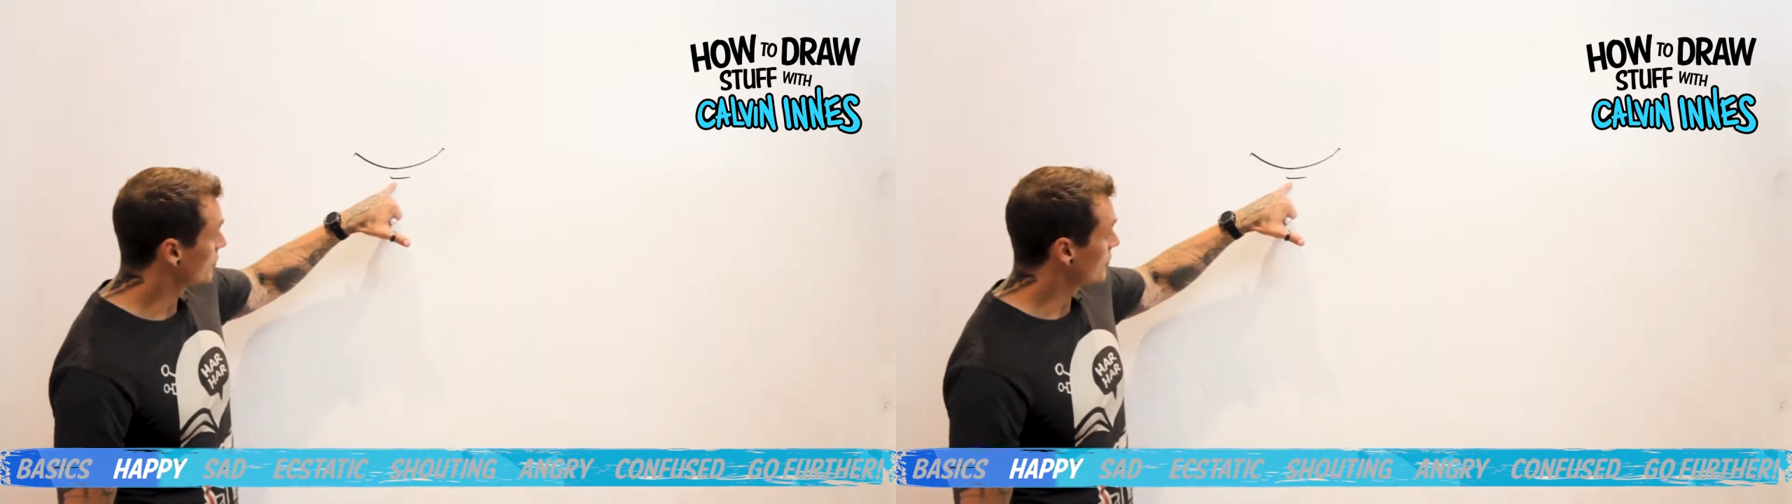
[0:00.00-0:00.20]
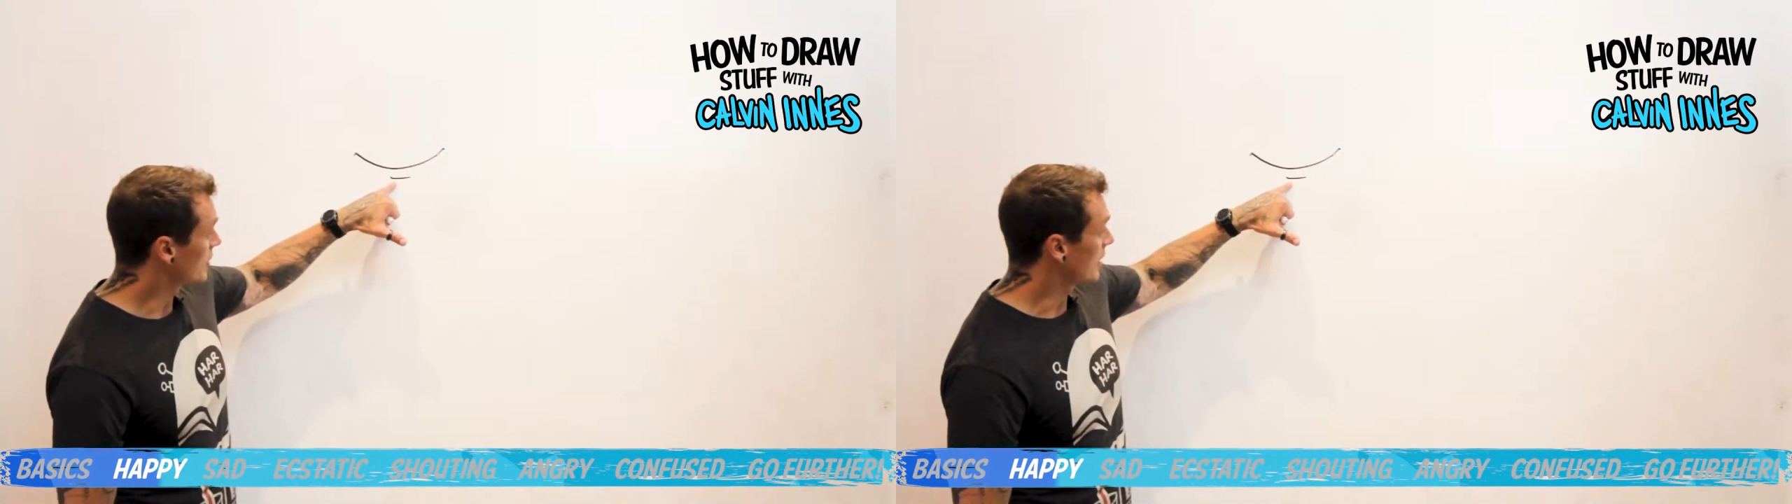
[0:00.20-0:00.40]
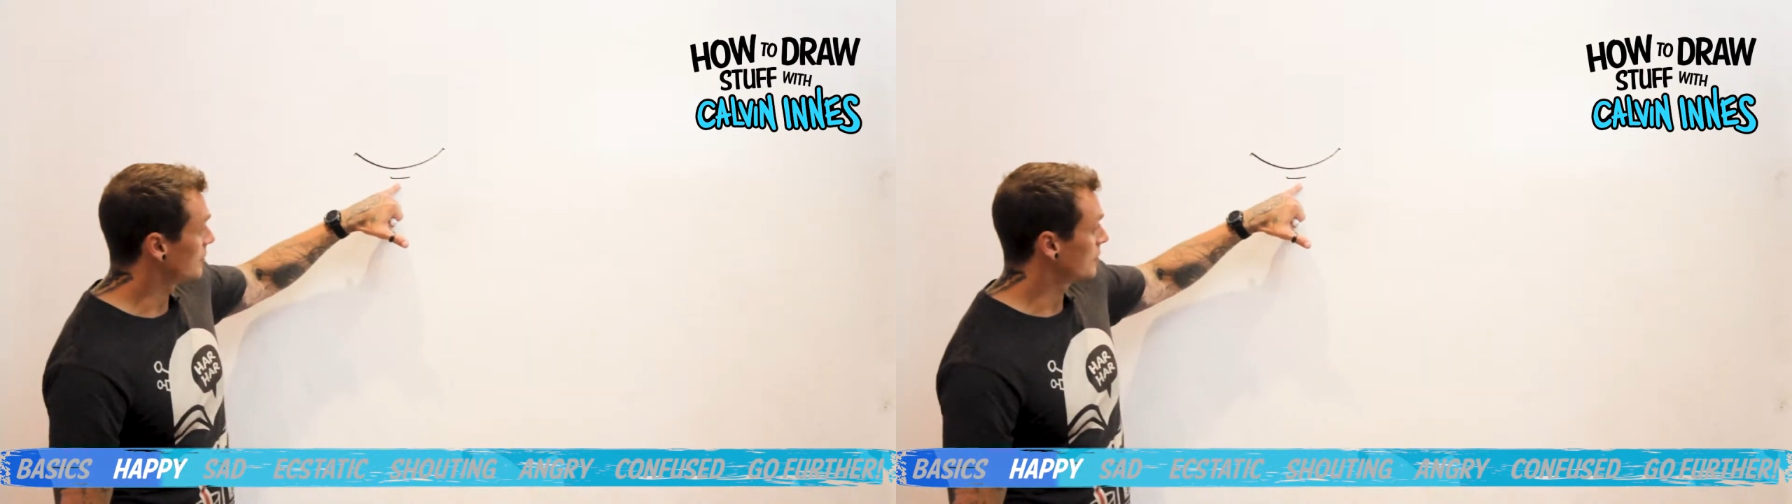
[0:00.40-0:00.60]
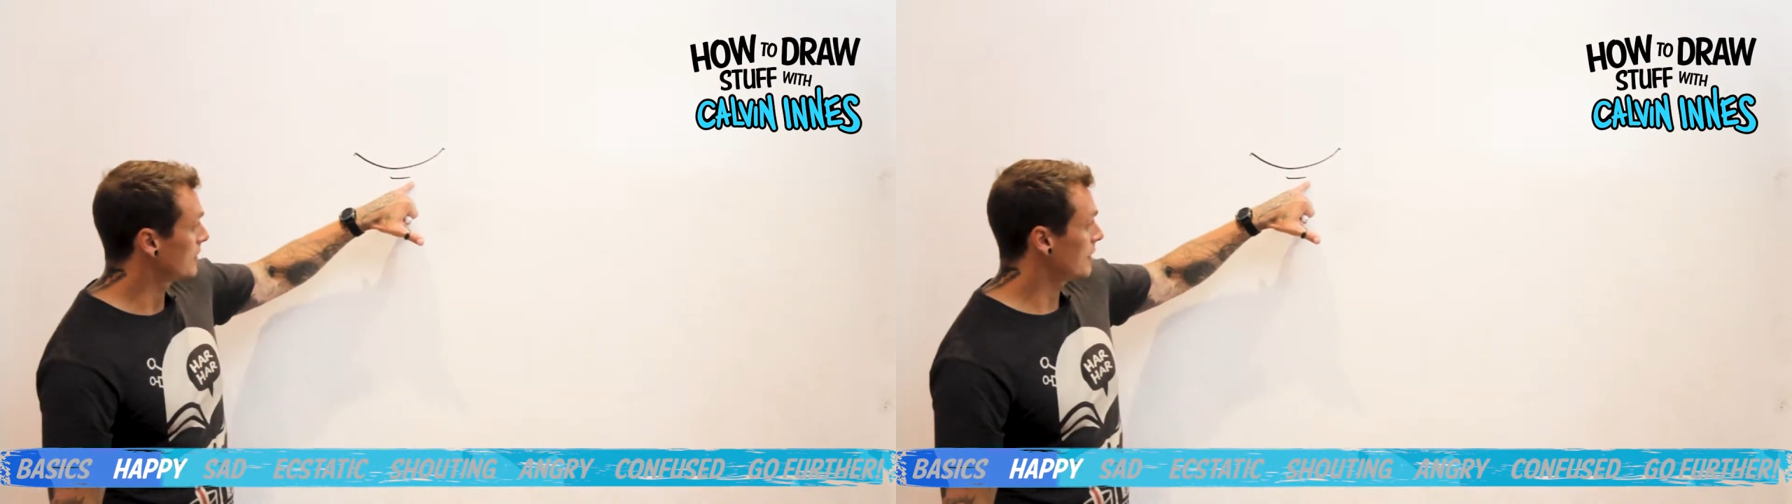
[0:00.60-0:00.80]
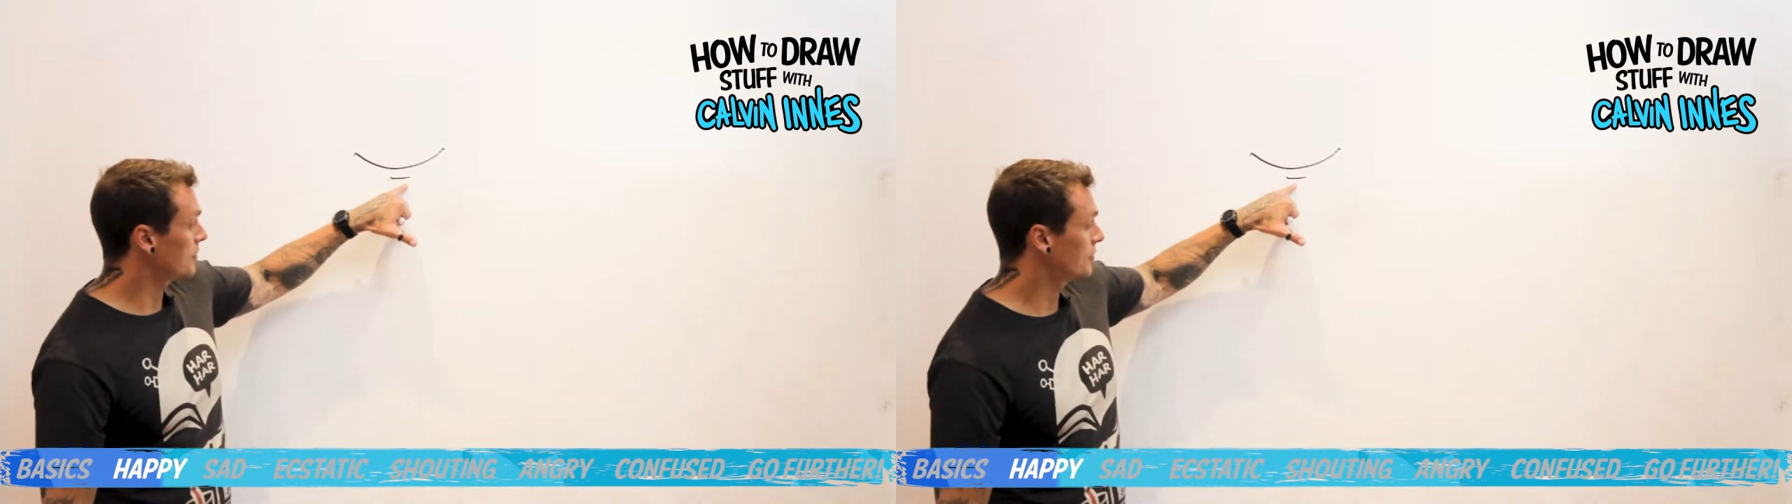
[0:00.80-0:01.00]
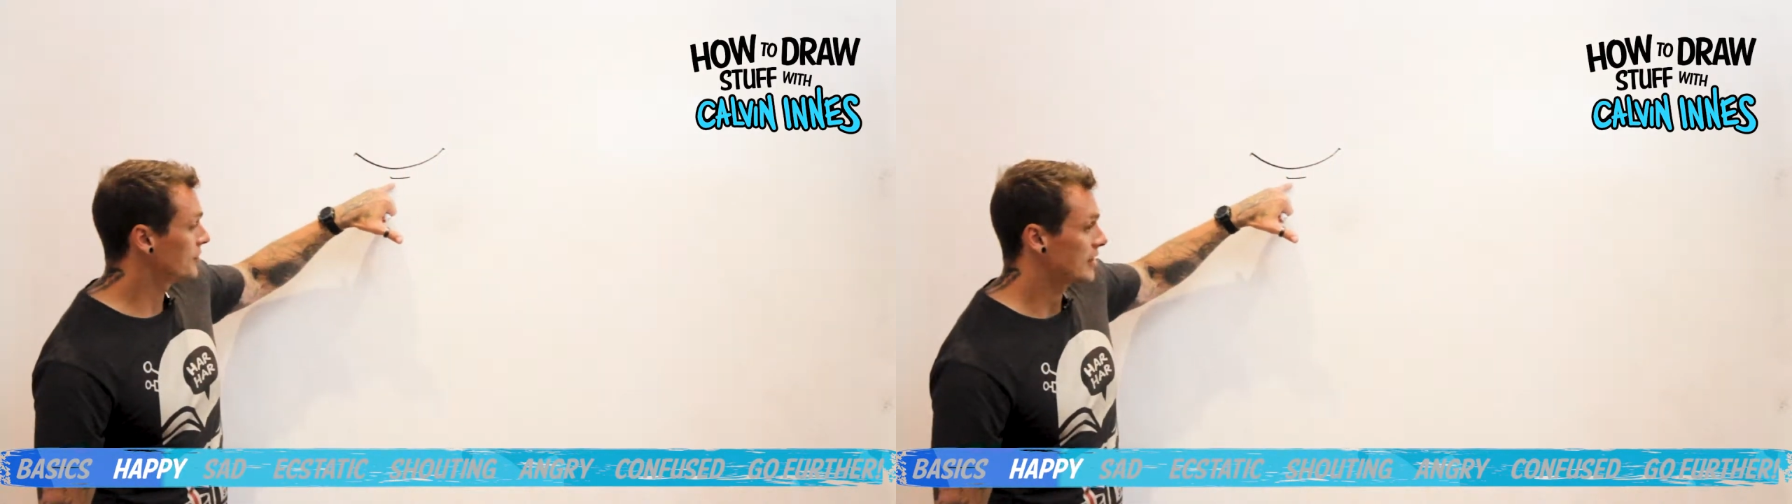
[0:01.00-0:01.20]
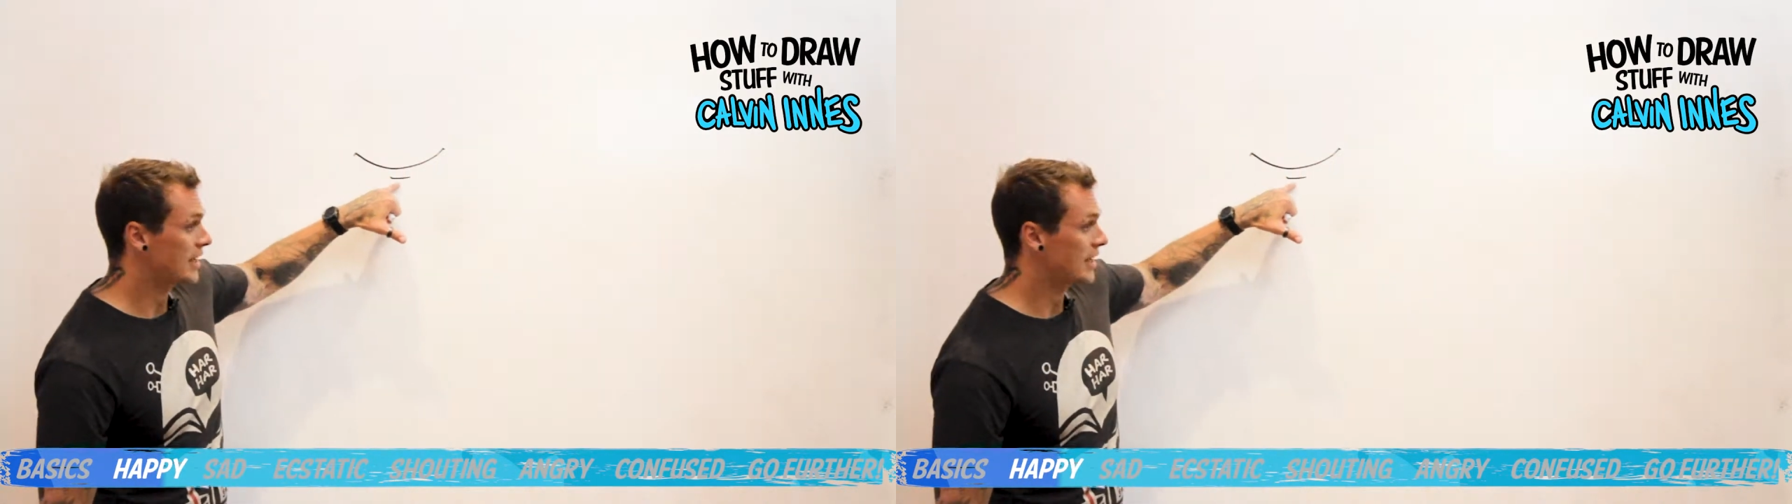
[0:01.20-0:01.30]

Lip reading: your cartoon mouths,